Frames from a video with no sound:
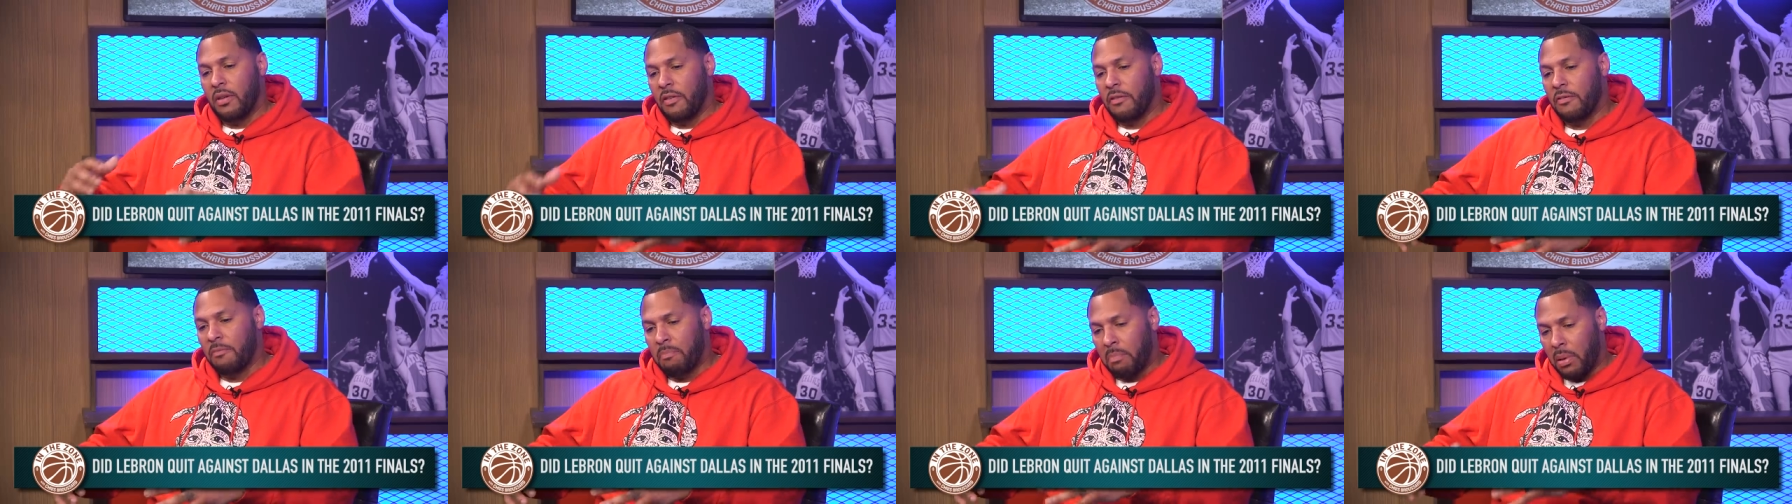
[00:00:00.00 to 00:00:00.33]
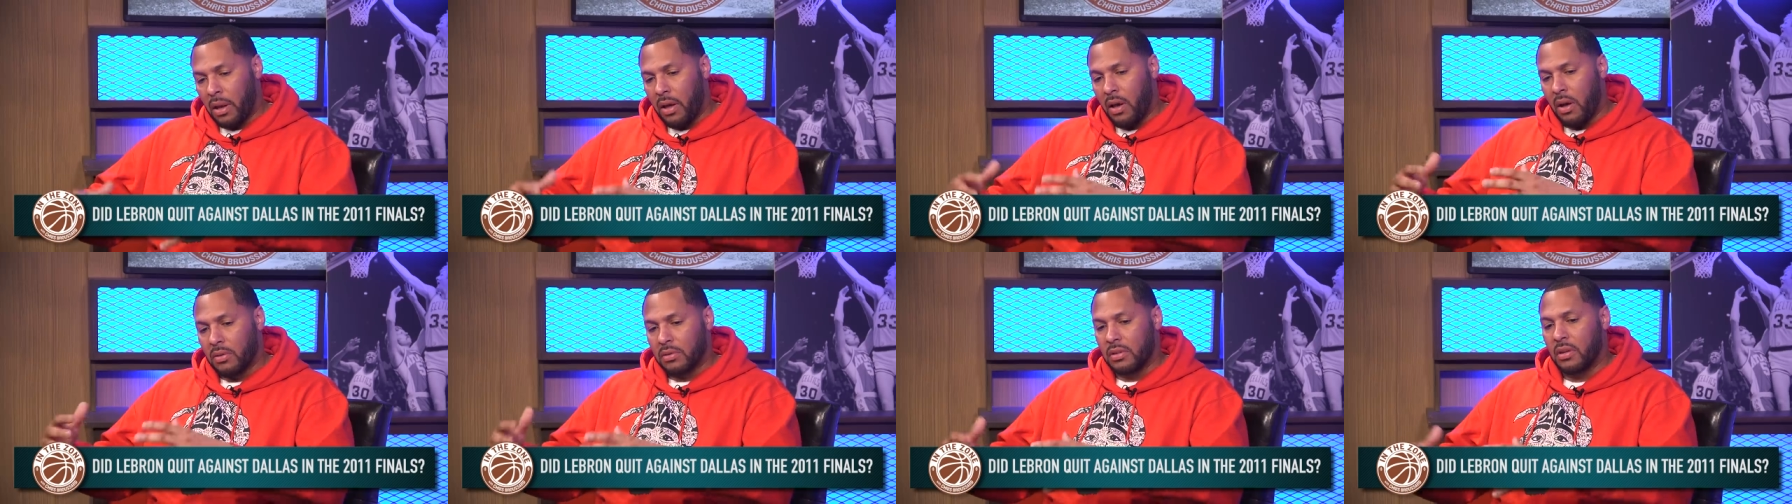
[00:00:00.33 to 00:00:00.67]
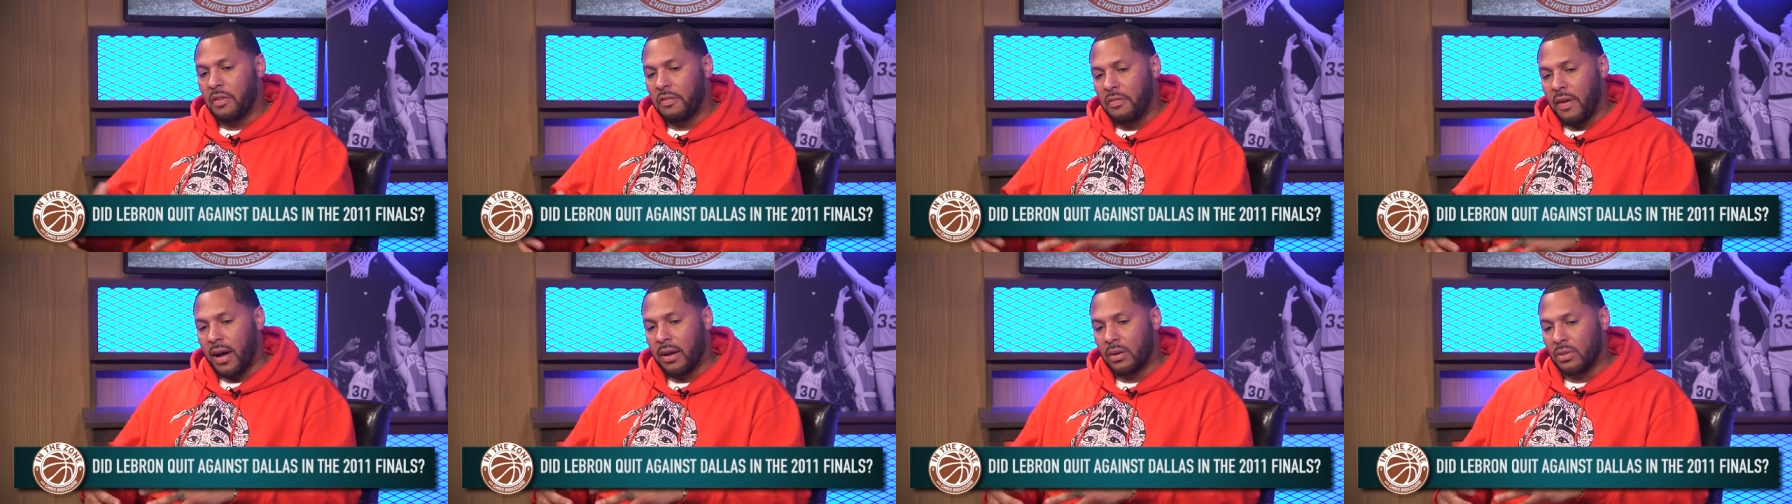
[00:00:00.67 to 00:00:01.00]
the playoffs and
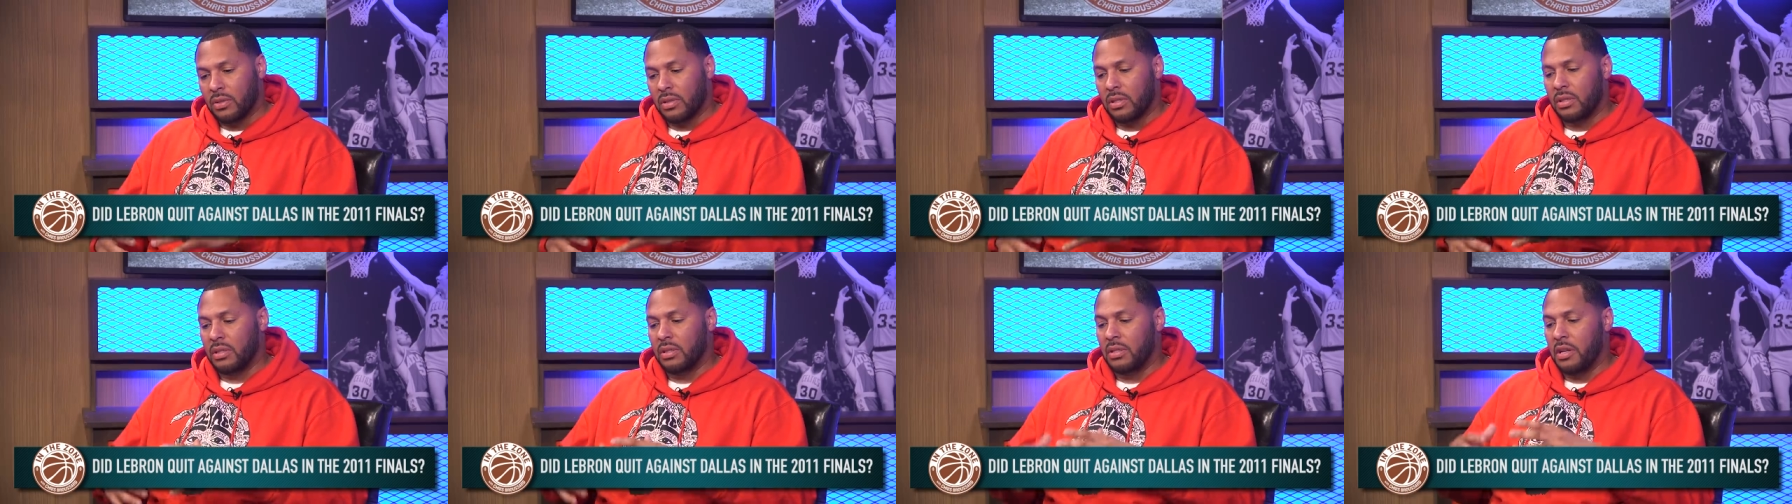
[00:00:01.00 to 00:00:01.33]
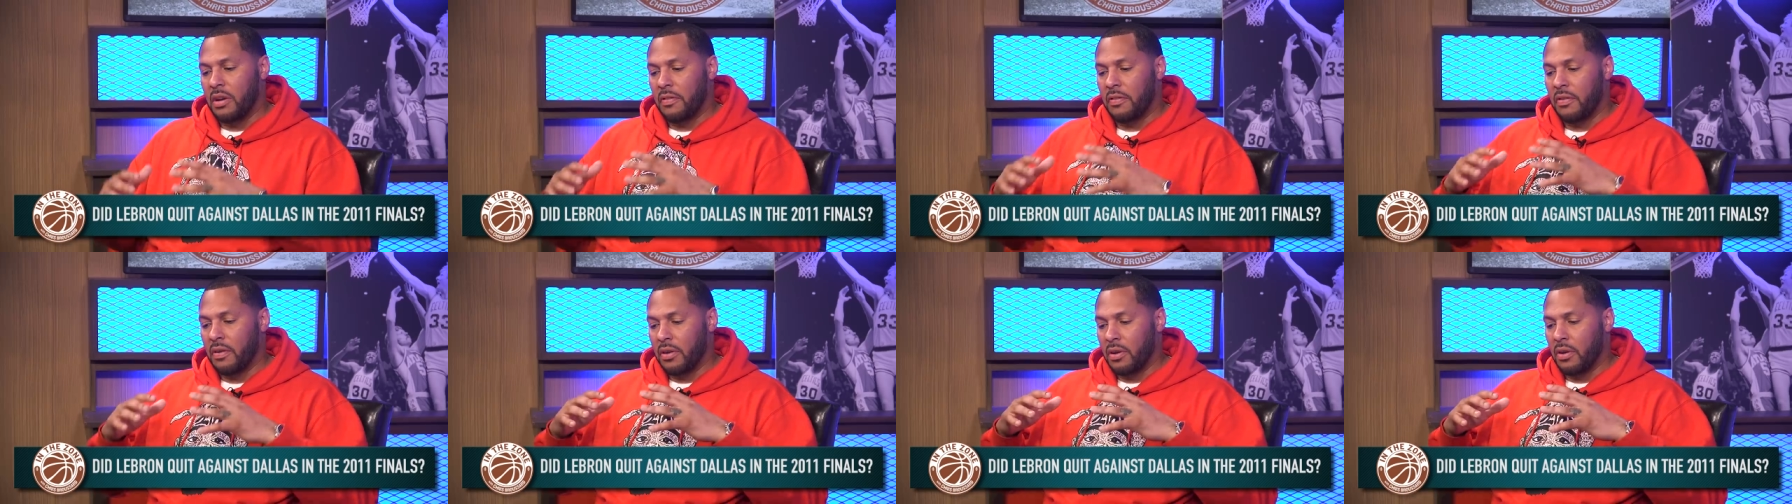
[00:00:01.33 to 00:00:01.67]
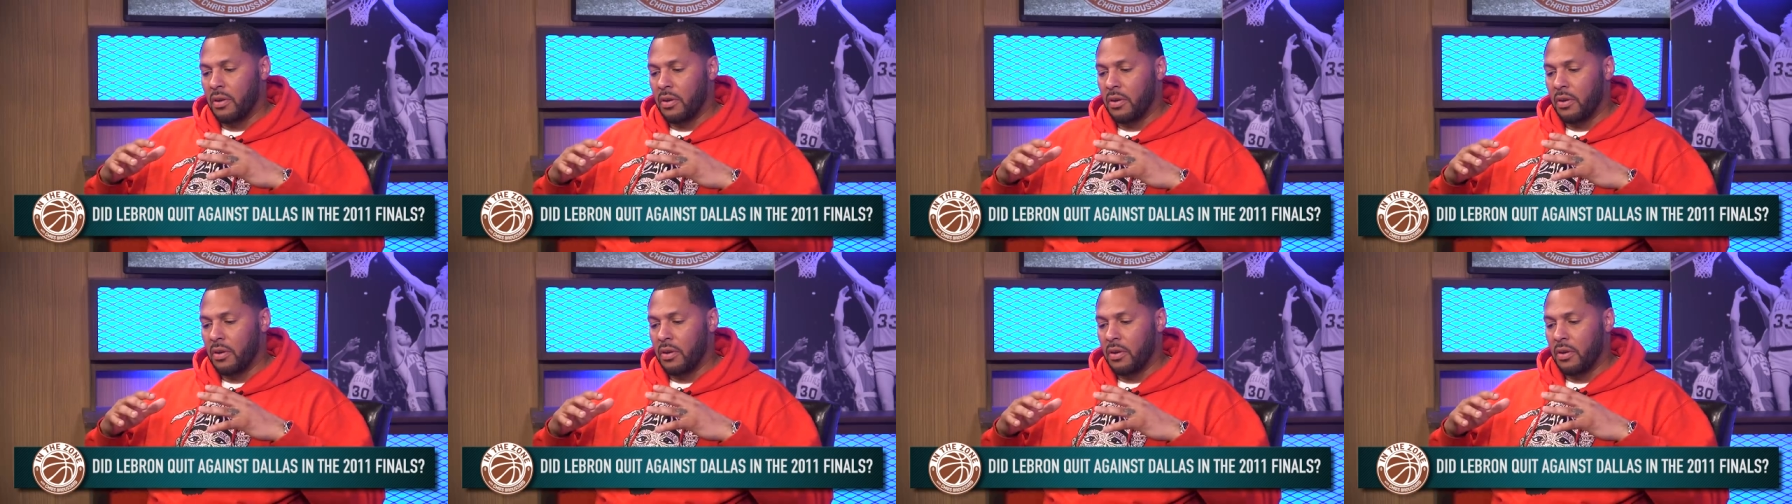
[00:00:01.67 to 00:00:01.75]
the finals is different.